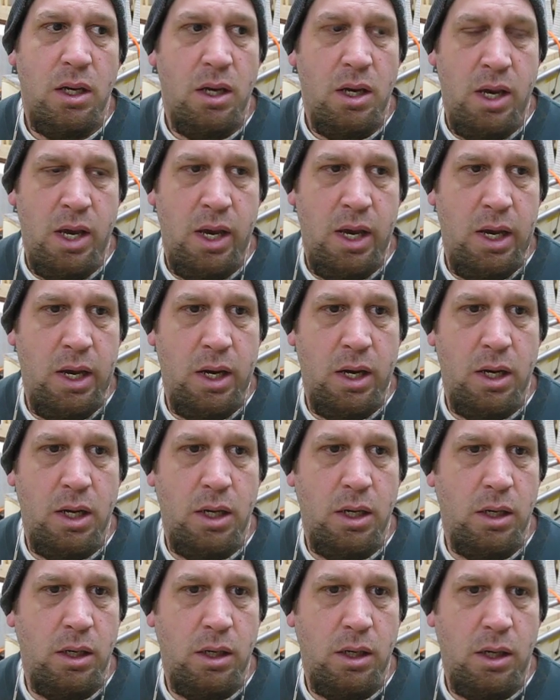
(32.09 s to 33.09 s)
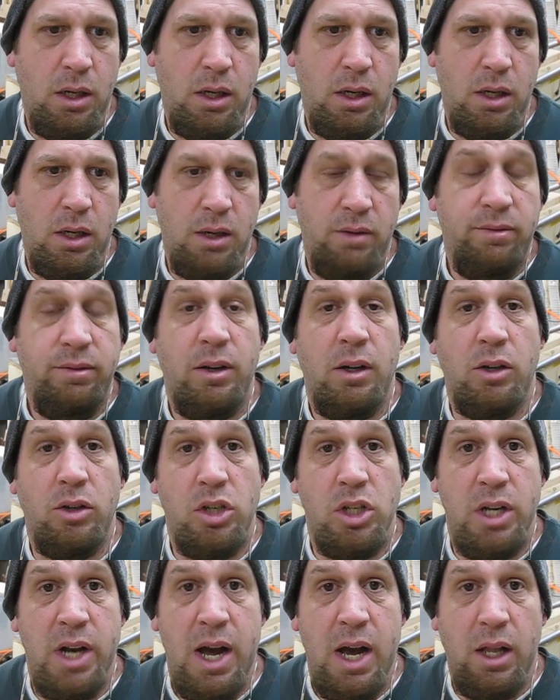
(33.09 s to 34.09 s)
and
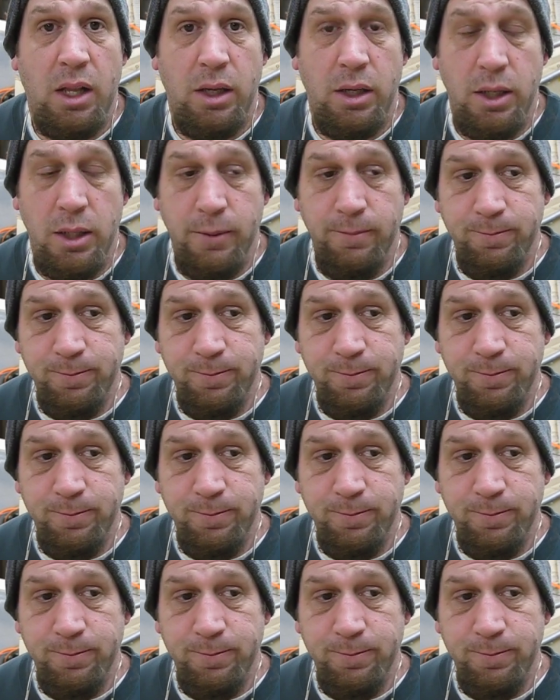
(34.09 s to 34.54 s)
functionality.